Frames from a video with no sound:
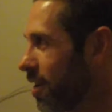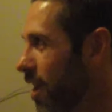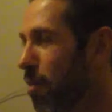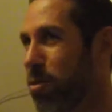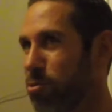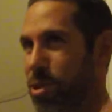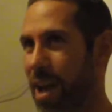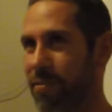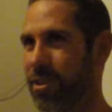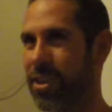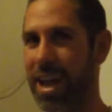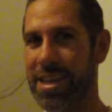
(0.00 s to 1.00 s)
I mean, we have
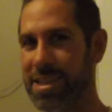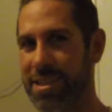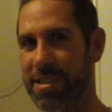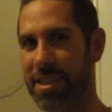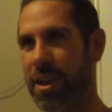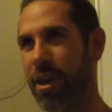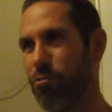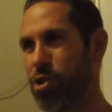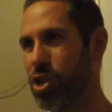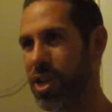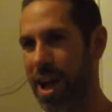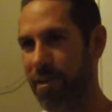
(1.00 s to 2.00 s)
this idea that we
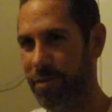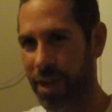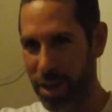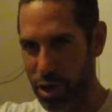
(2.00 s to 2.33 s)
should have,